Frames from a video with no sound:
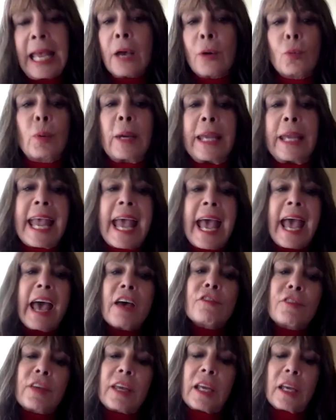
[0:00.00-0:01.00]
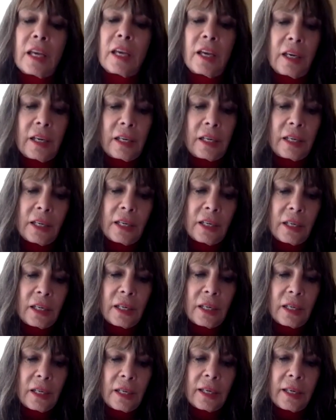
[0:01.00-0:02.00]
we have a,
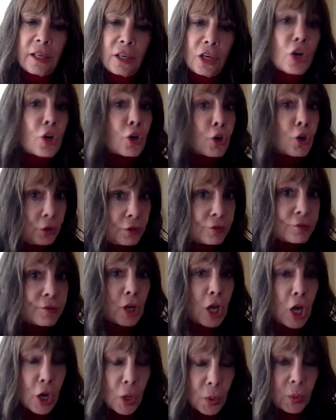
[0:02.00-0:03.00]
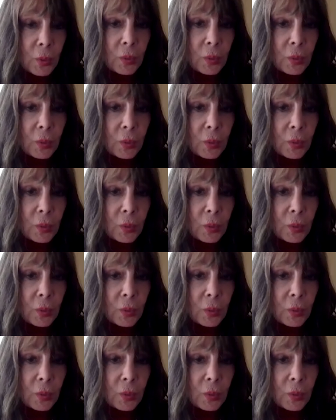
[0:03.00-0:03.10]
a, a, good flow